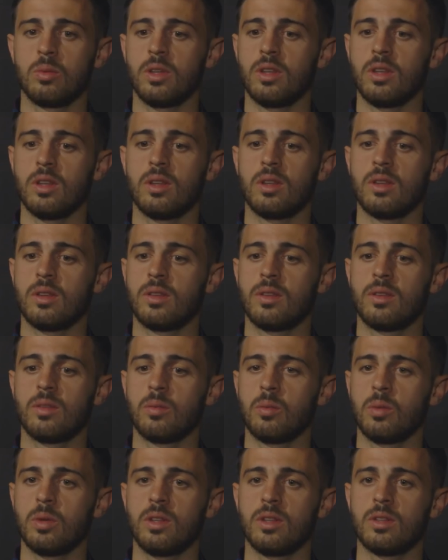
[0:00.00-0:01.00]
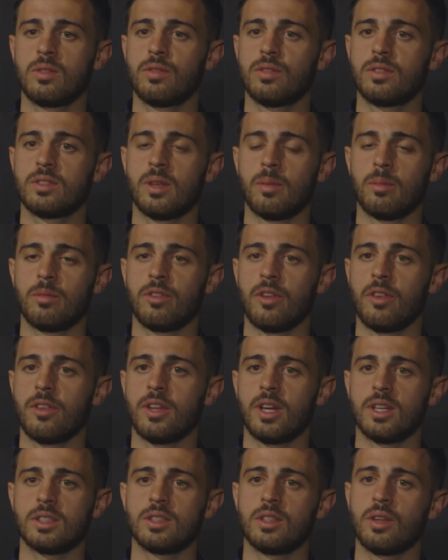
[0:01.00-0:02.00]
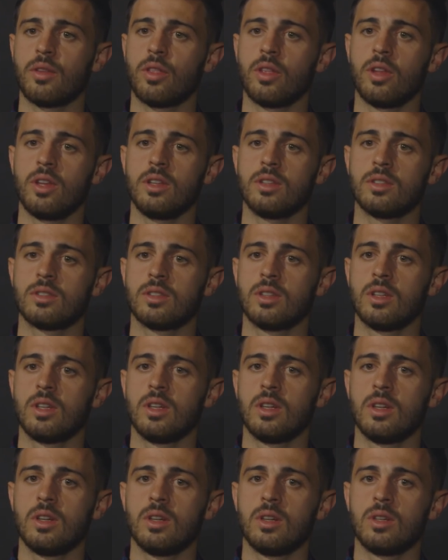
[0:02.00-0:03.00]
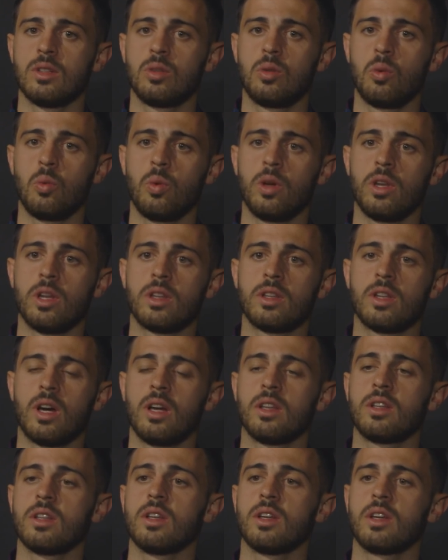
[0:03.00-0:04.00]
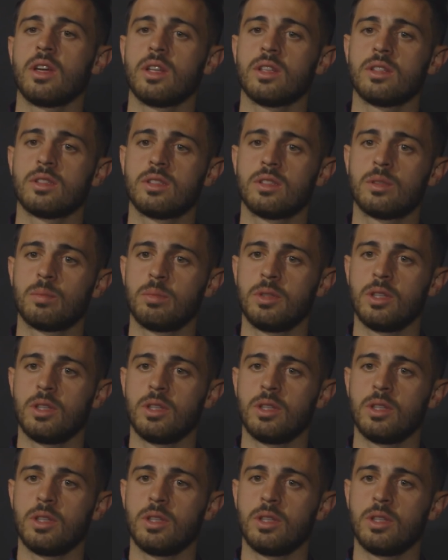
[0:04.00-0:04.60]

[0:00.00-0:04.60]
we did we did some fantastic things to win a title against